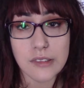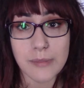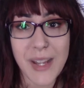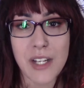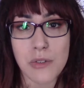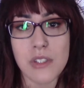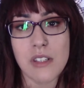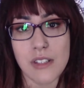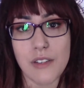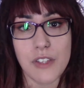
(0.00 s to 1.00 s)
My nose is
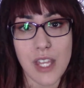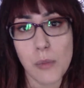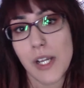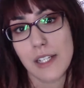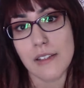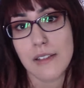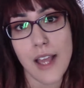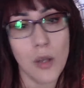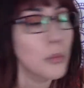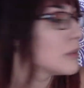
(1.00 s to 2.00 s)
stuffy, that probably doesn't help.